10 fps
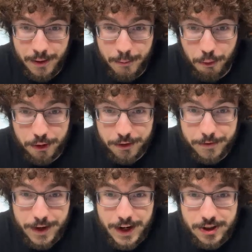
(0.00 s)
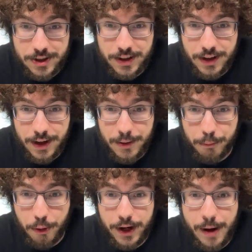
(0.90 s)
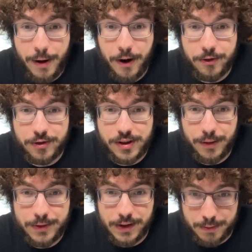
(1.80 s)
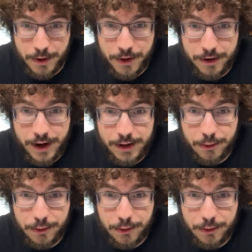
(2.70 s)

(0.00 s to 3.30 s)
Mortar finished. Bro, I got my 100 subs this month already,